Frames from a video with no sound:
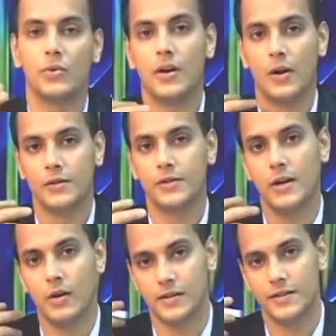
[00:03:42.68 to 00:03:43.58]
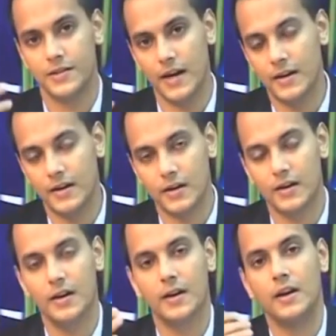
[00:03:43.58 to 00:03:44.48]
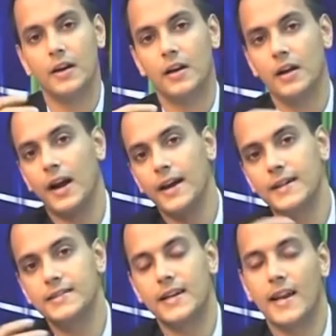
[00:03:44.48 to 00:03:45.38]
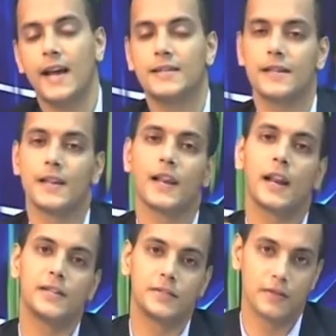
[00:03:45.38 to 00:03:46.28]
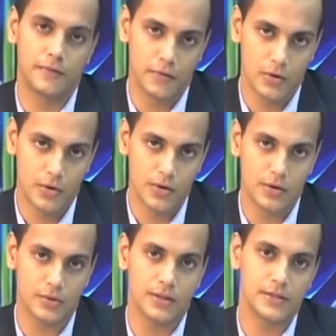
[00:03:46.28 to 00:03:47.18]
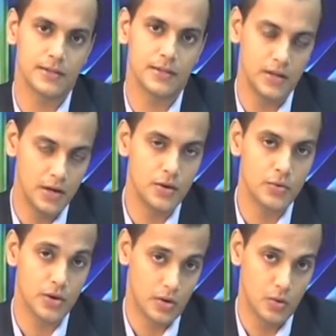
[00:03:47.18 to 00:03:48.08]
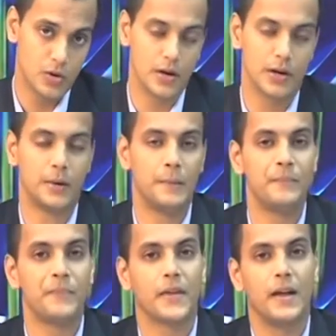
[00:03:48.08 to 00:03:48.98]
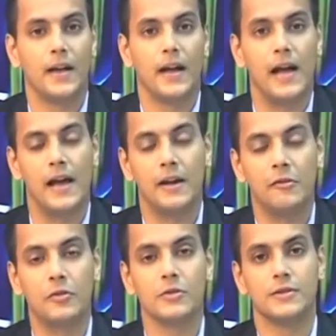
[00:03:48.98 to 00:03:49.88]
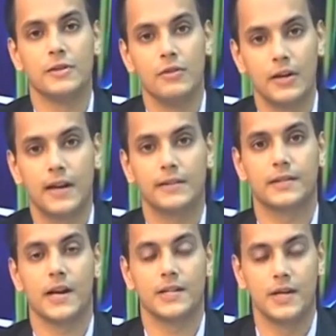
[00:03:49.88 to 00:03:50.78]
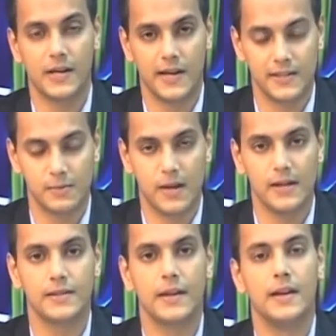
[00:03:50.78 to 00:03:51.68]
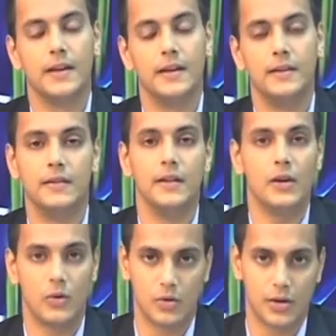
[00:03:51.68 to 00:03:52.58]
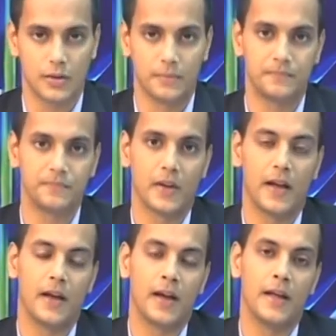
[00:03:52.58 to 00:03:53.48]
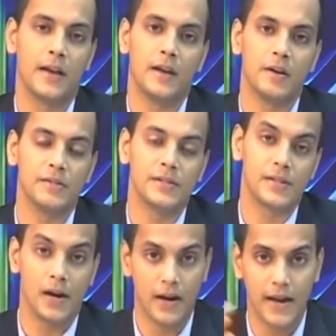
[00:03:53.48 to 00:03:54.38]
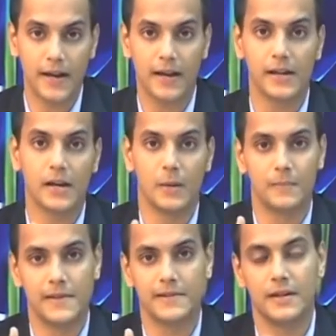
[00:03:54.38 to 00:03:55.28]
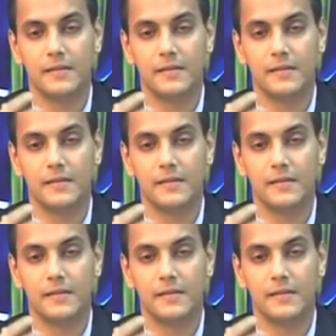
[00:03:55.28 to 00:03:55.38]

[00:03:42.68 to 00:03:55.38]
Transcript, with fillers: by the flow always sees a and that is one between a turbine and because you have a favorable pressure the the scene in the case of flow separation and blades and all that doesn't really because